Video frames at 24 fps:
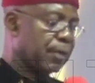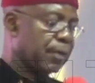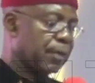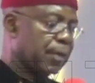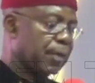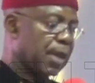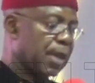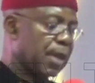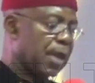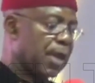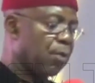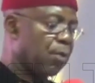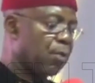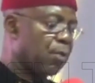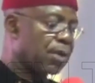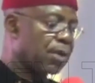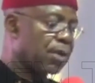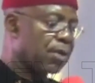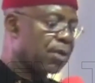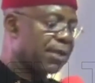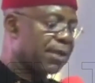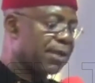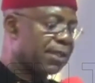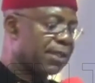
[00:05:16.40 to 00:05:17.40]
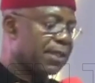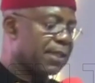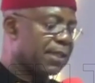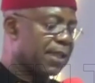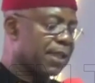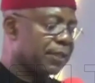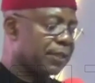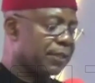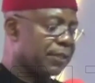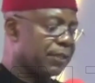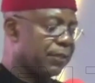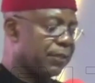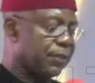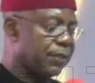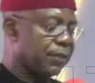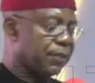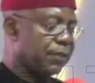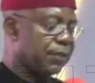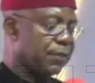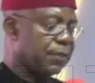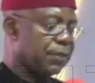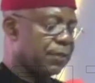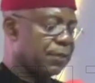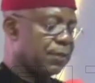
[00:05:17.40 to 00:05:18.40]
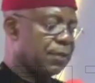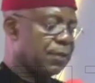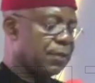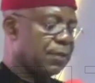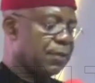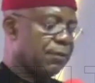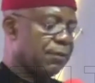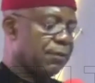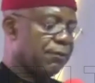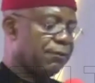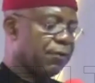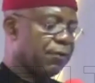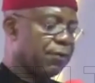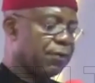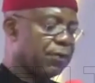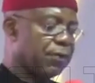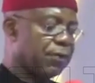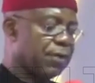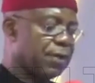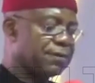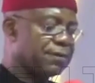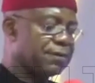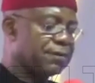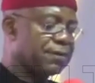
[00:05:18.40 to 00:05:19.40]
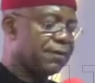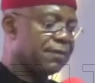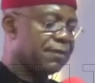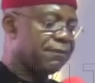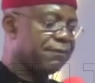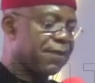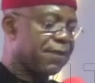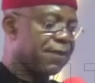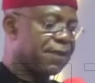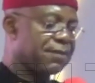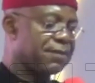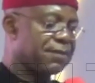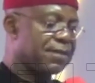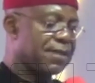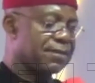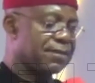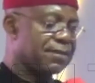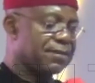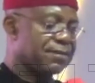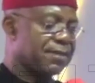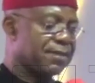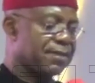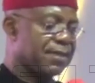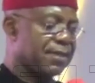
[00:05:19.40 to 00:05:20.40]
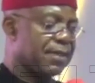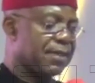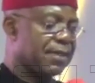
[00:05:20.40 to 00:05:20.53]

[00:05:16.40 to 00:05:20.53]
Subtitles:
I welcome and thank you for your steadfastness